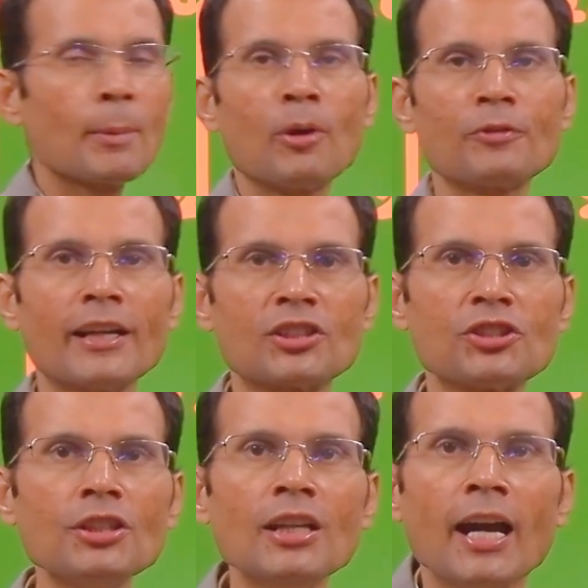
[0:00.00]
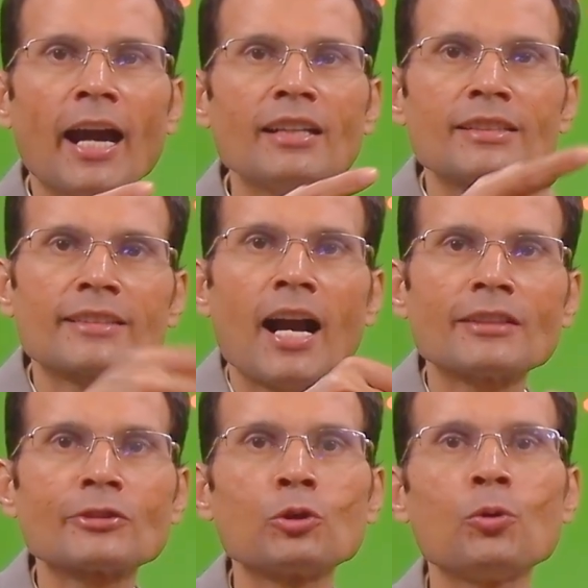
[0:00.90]
mm of Hg and
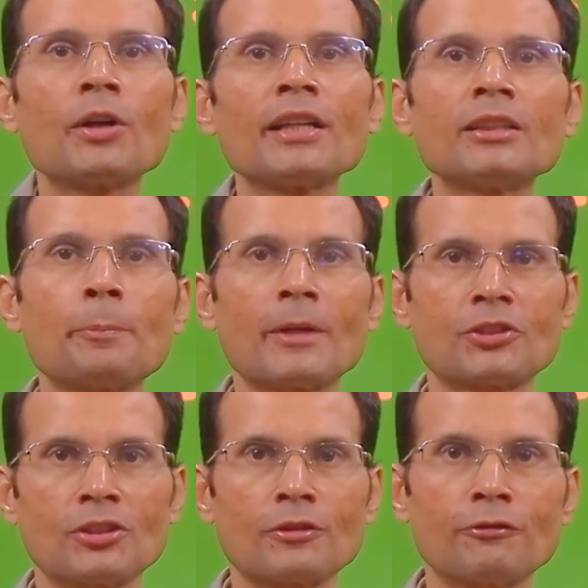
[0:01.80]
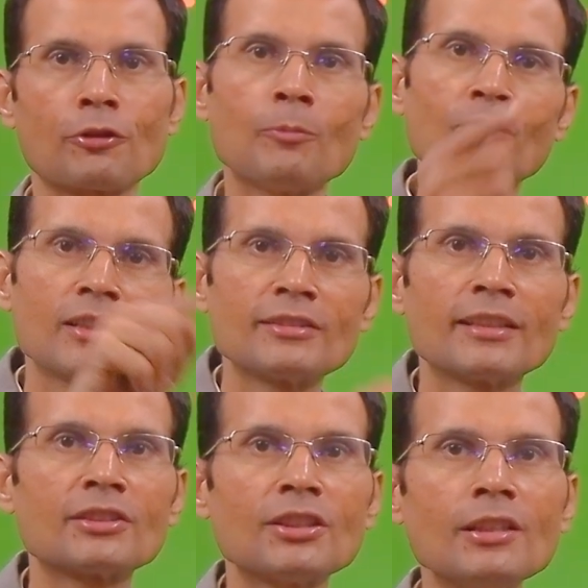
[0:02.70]
starts lowering the pressure from
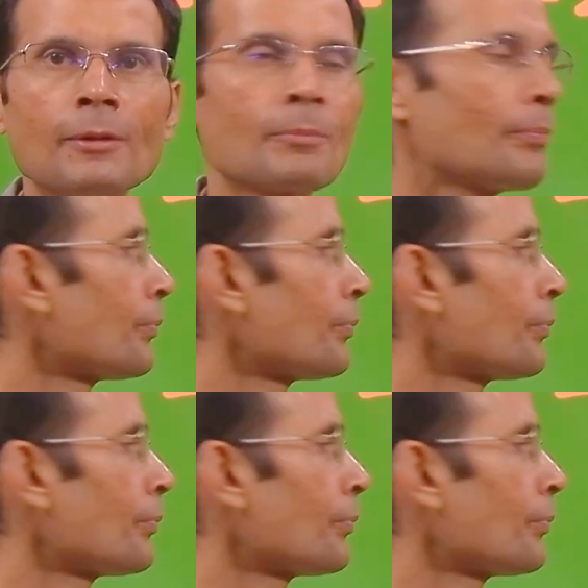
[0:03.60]
160.